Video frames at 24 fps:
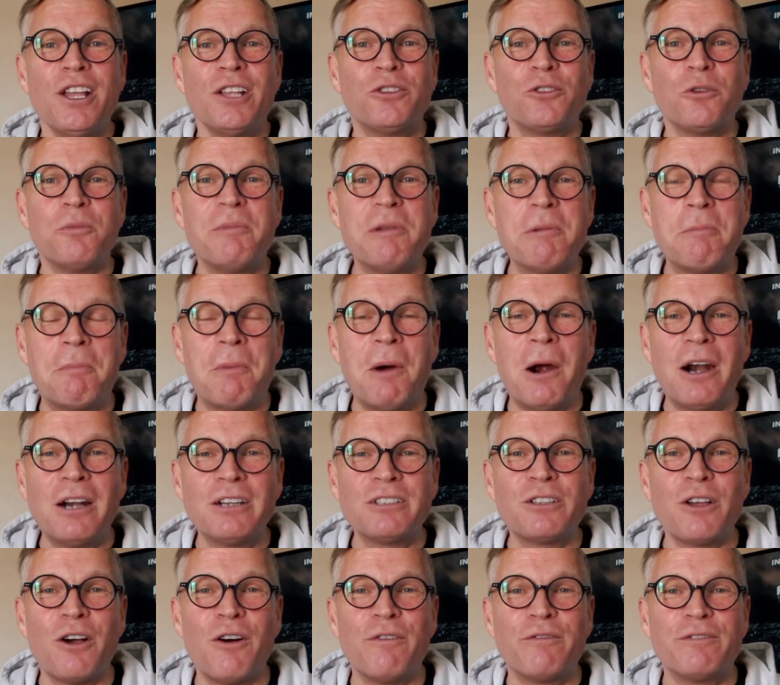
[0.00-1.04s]
to be
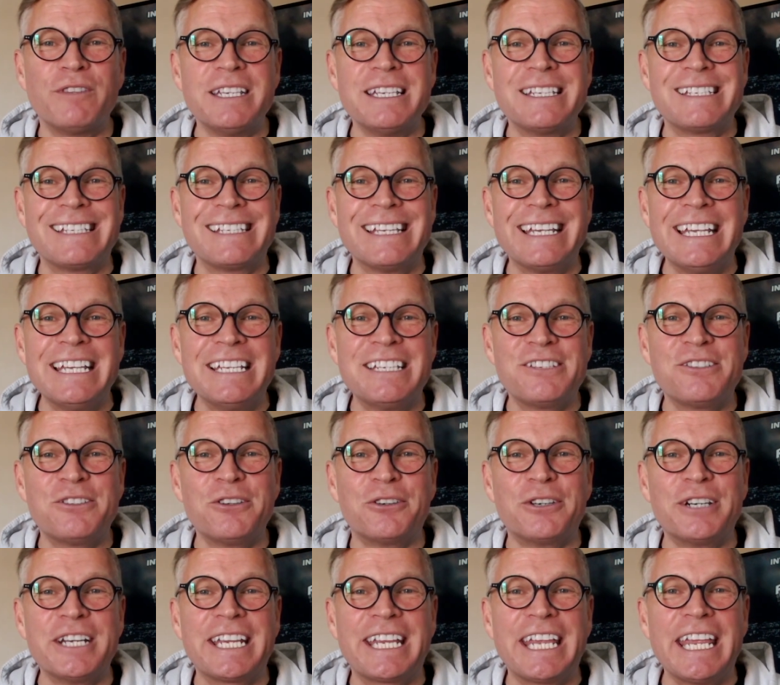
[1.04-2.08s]
part of this
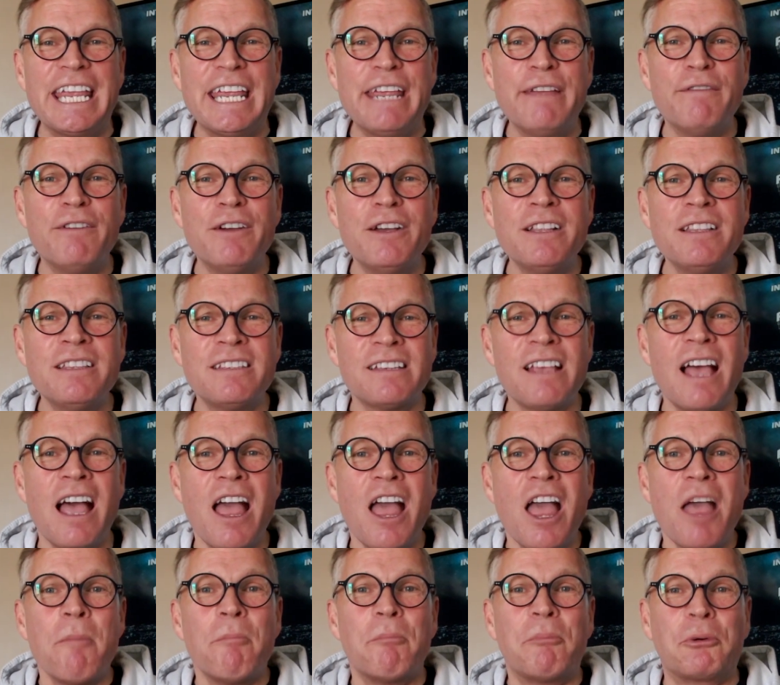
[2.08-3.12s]
historic event,
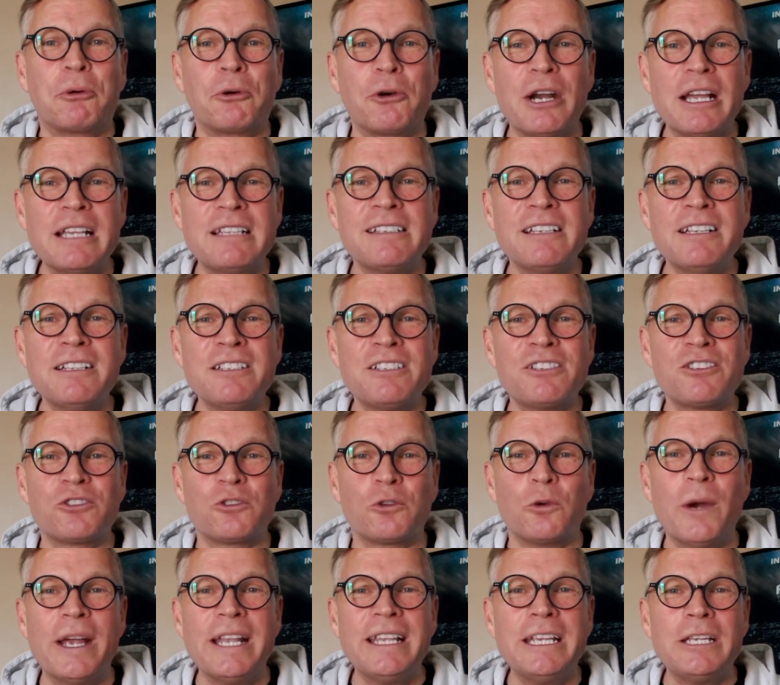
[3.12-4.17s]
Presence
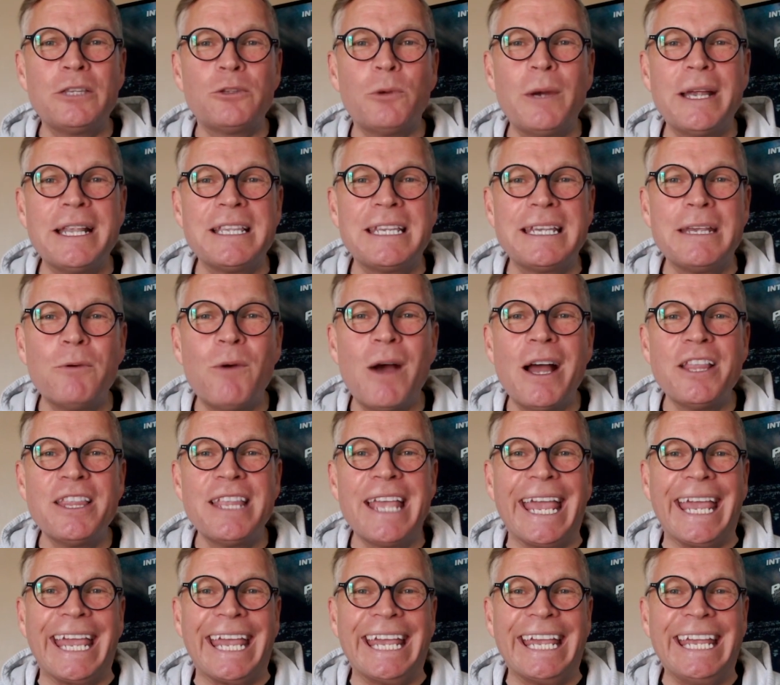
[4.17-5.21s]
twenty twenty-one
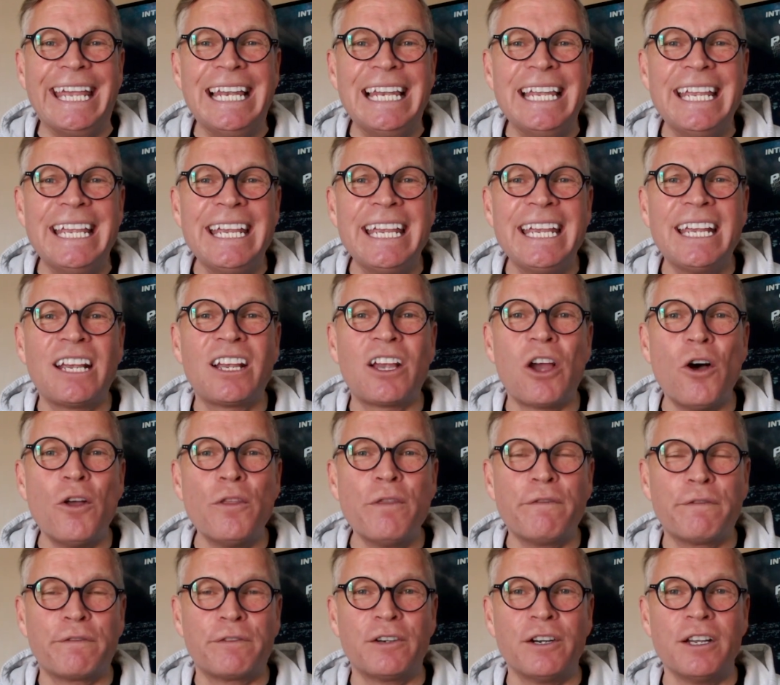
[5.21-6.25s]
Healing
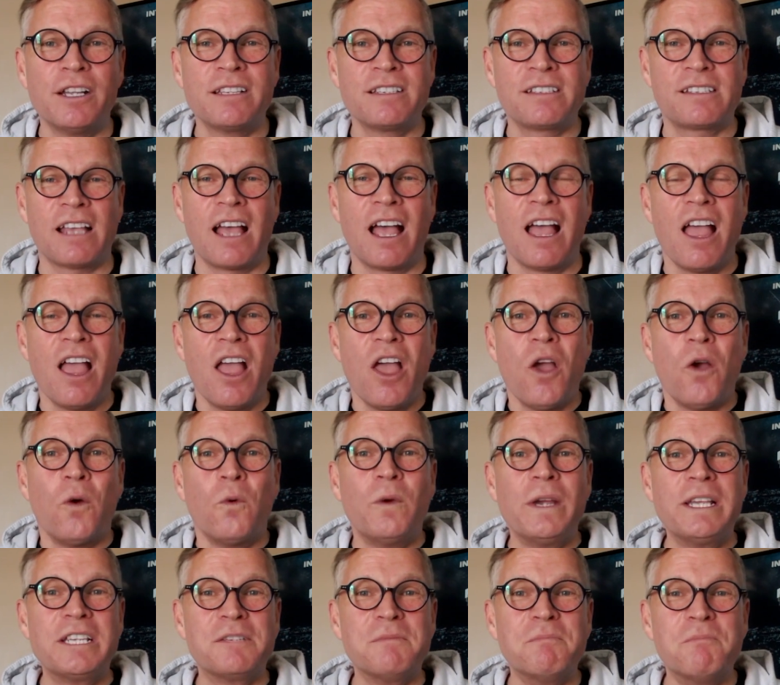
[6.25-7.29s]
Conference,
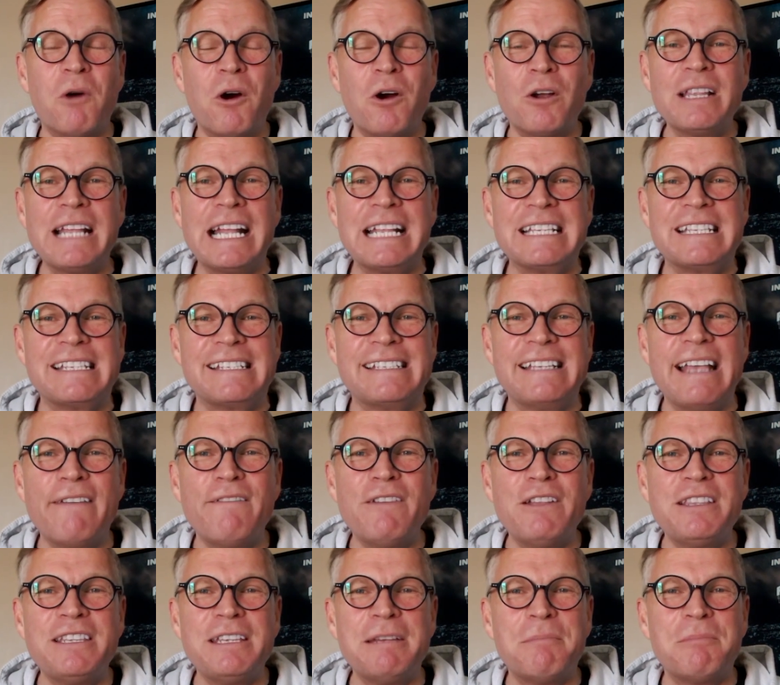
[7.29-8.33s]
with more than
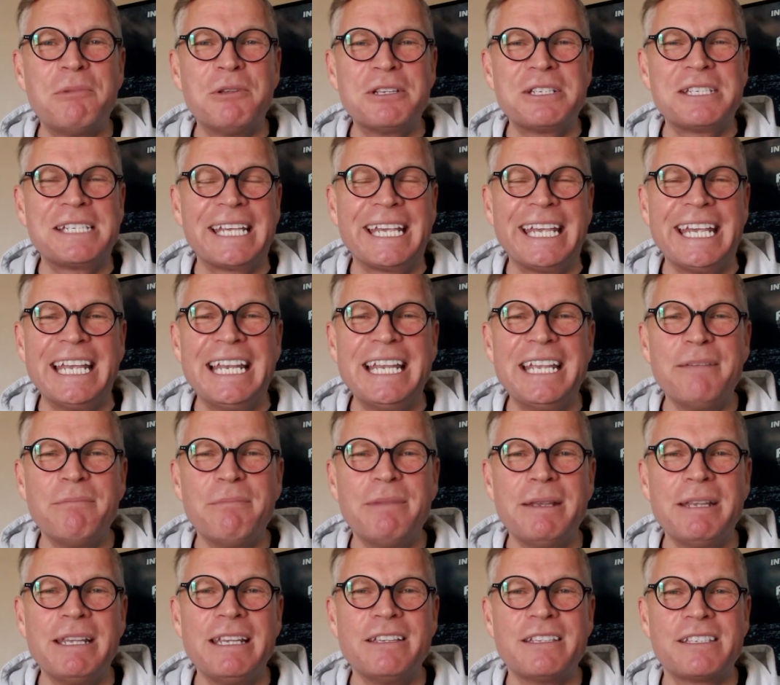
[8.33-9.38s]
seventy plus healing
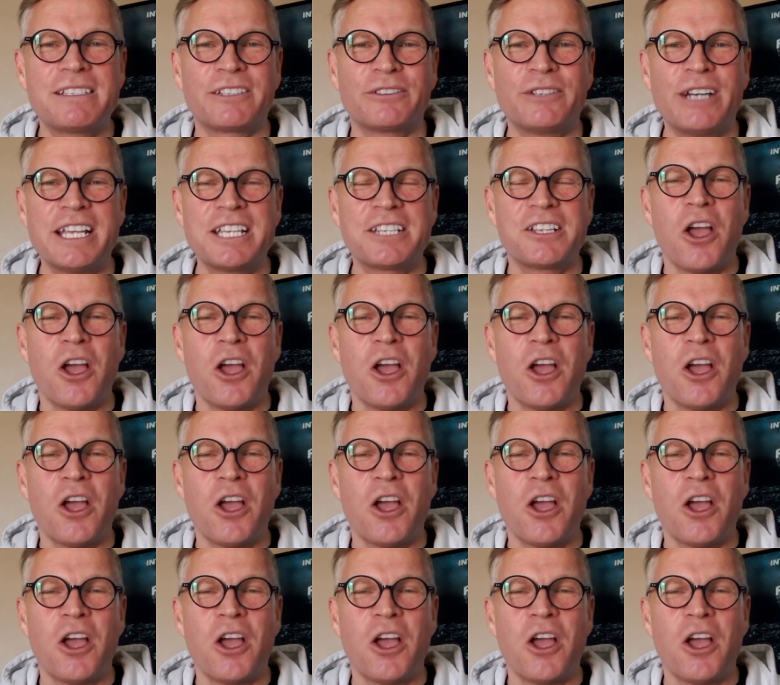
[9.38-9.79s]
ministries